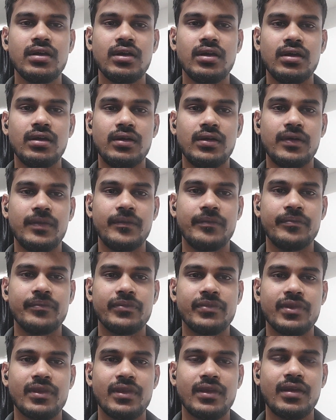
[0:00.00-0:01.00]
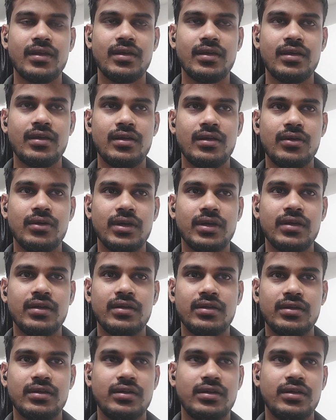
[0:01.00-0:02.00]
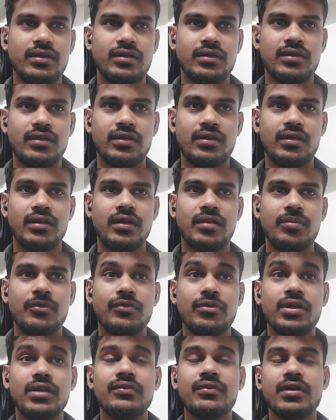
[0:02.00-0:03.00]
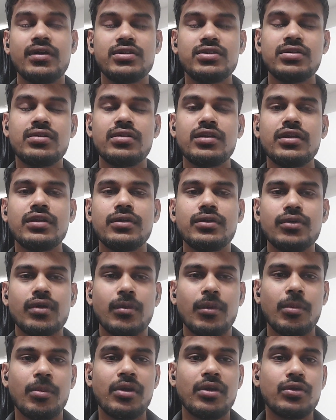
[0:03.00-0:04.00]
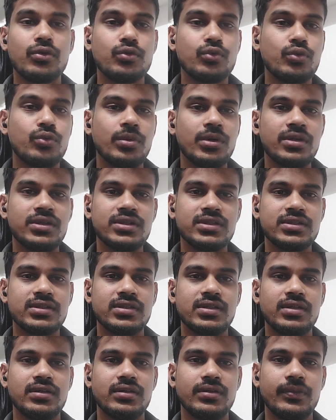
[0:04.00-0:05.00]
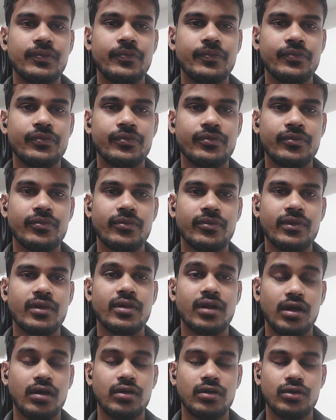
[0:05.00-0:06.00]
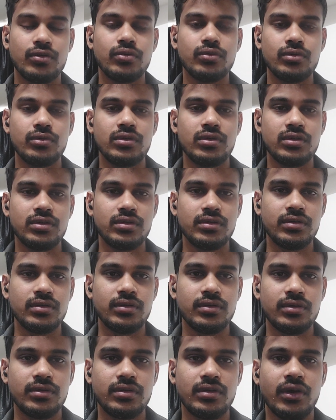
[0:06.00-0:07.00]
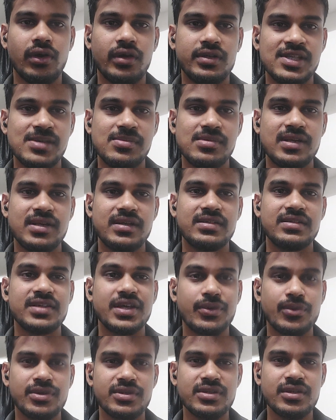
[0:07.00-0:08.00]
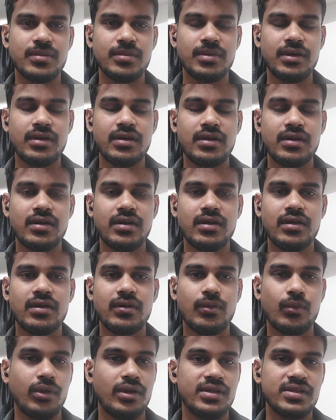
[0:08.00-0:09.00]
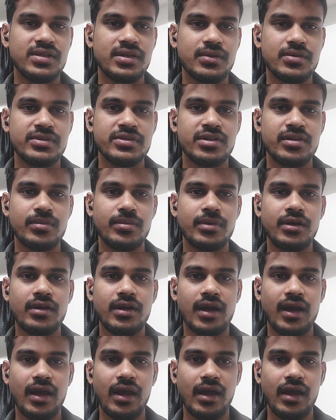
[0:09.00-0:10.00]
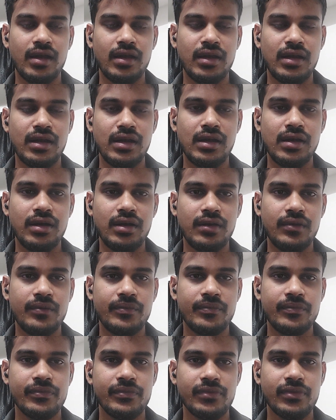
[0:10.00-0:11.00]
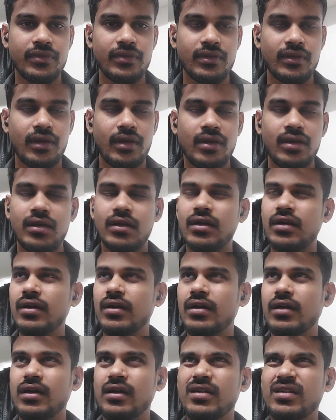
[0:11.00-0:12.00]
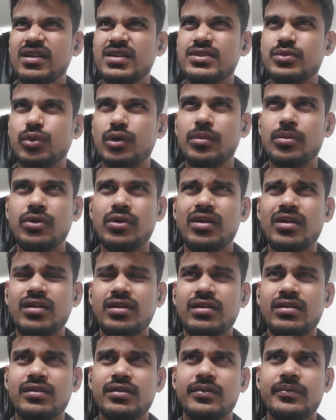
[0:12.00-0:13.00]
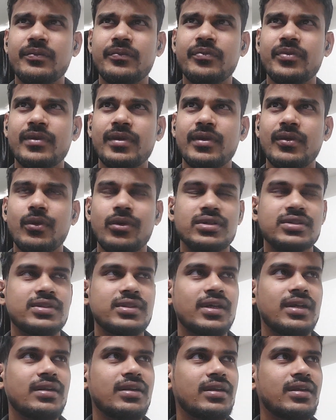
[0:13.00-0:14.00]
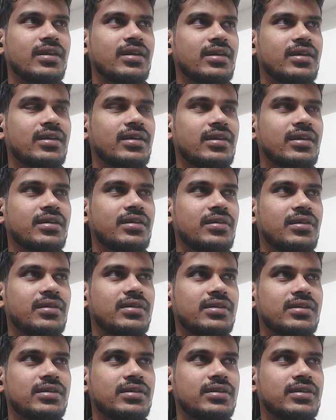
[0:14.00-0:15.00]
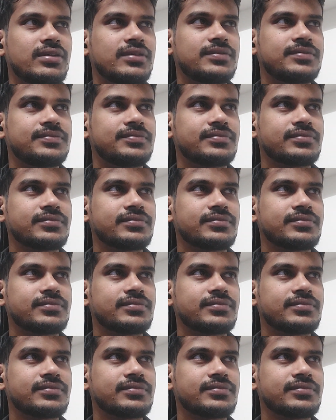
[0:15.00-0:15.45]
Um, okay, and before that we also need to remember two words or two concepts like sequence number. One is sequence number, and there's one more. What is that? Um,